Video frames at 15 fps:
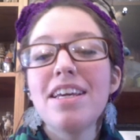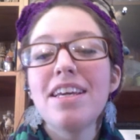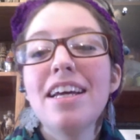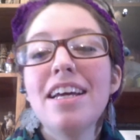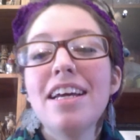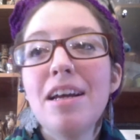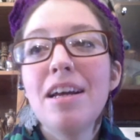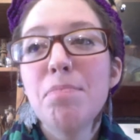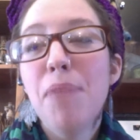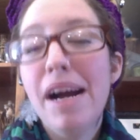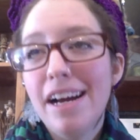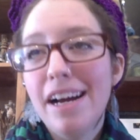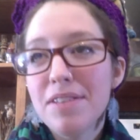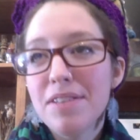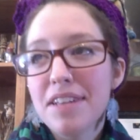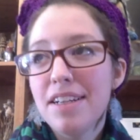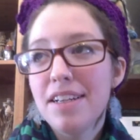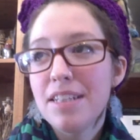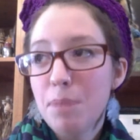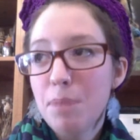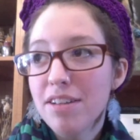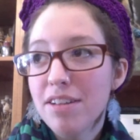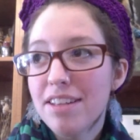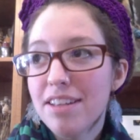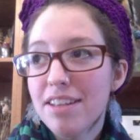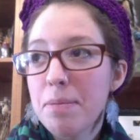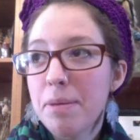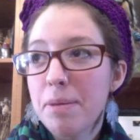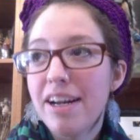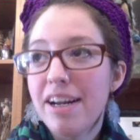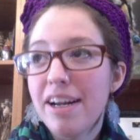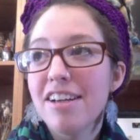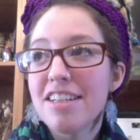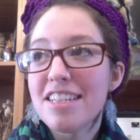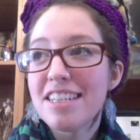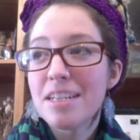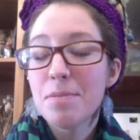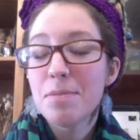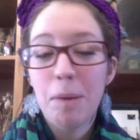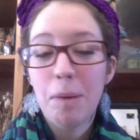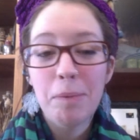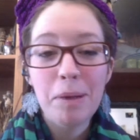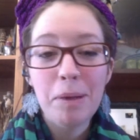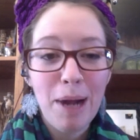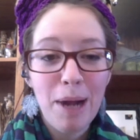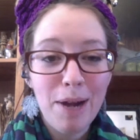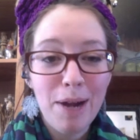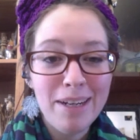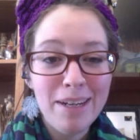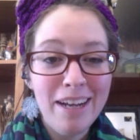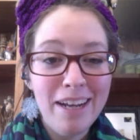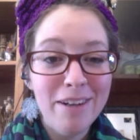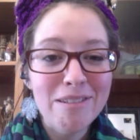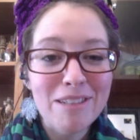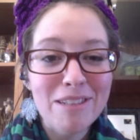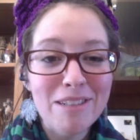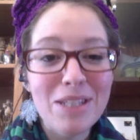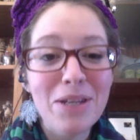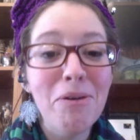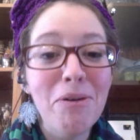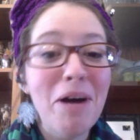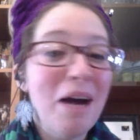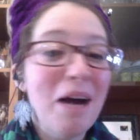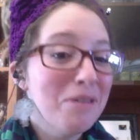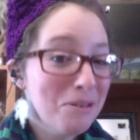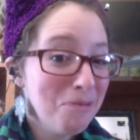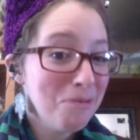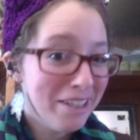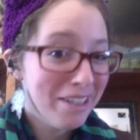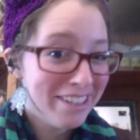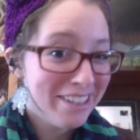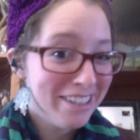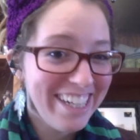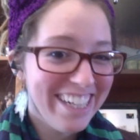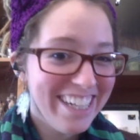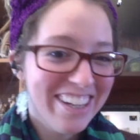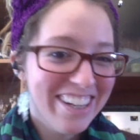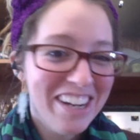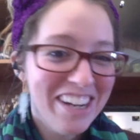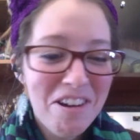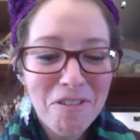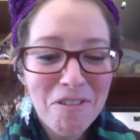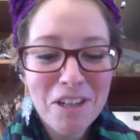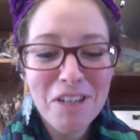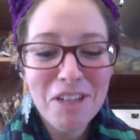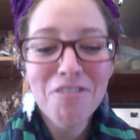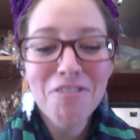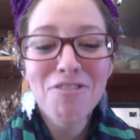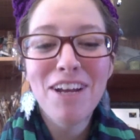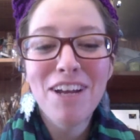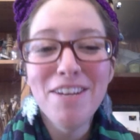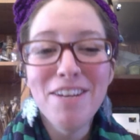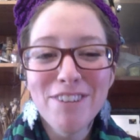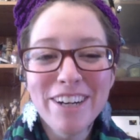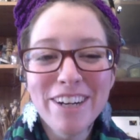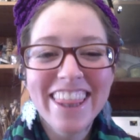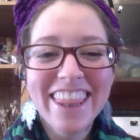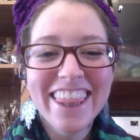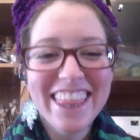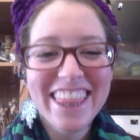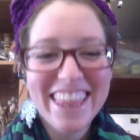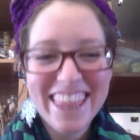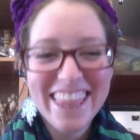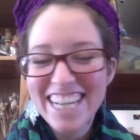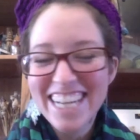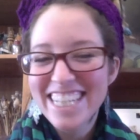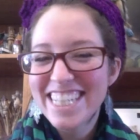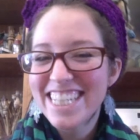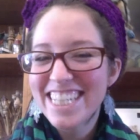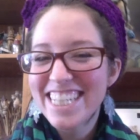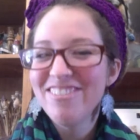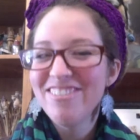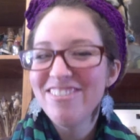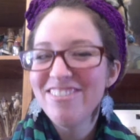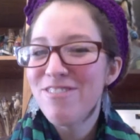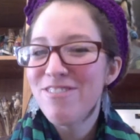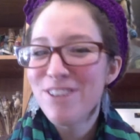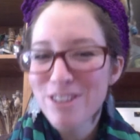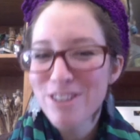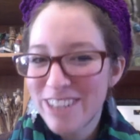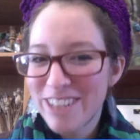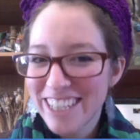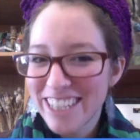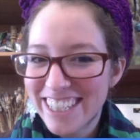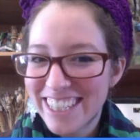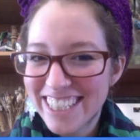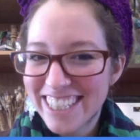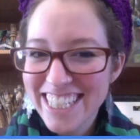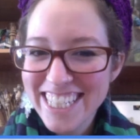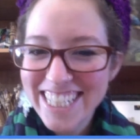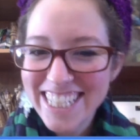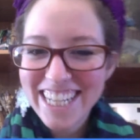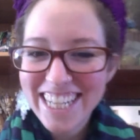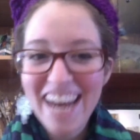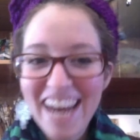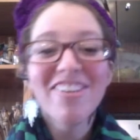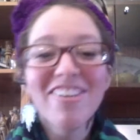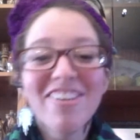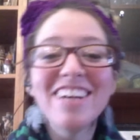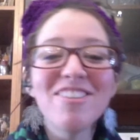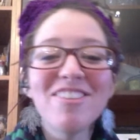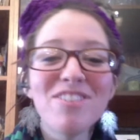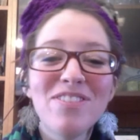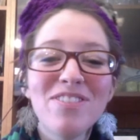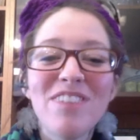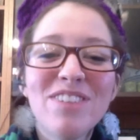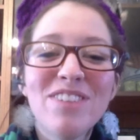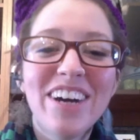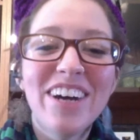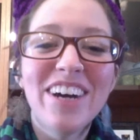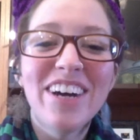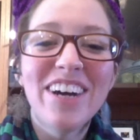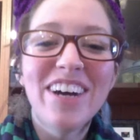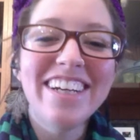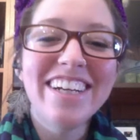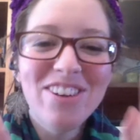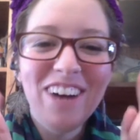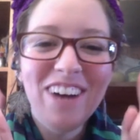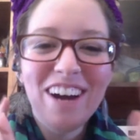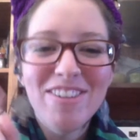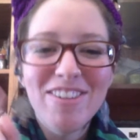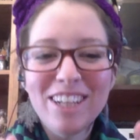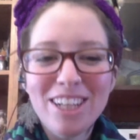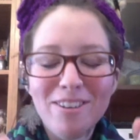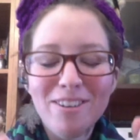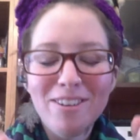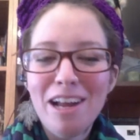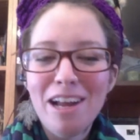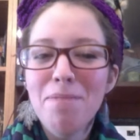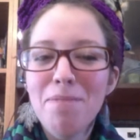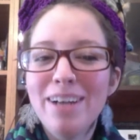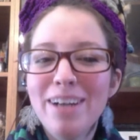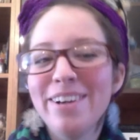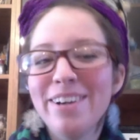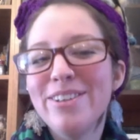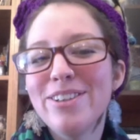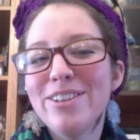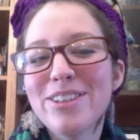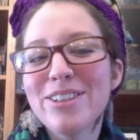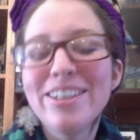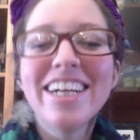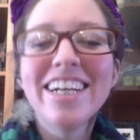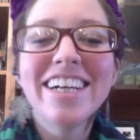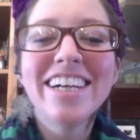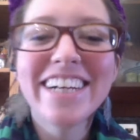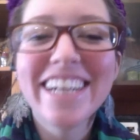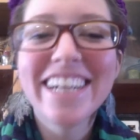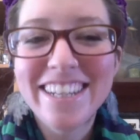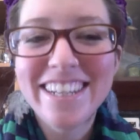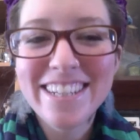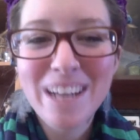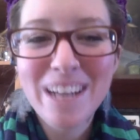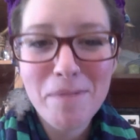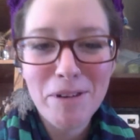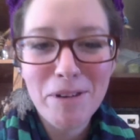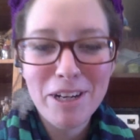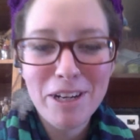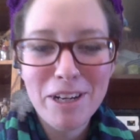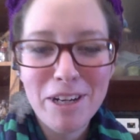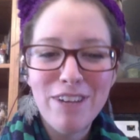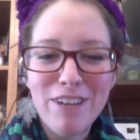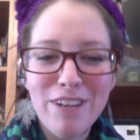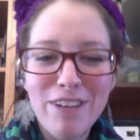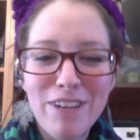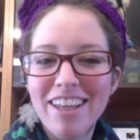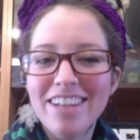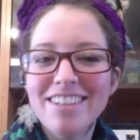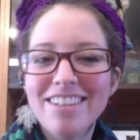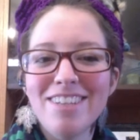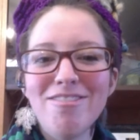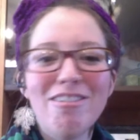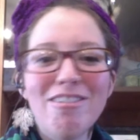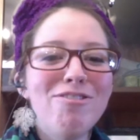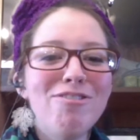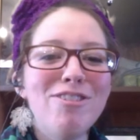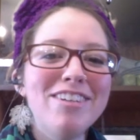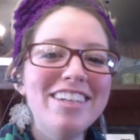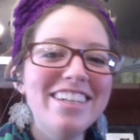My house kind of smells like pecans and pumpkin pie right now. So I was wondering what your favorite Thanksgiving food is. And I want to hear from everybody. If you have a Q&A button on your screen, click it and tell me what your favorite Thanksgiving food is.